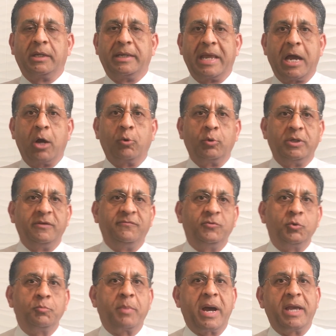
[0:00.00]
Now, if
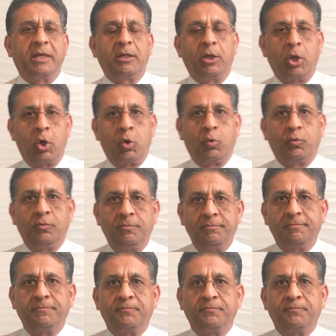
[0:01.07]
you buy a loan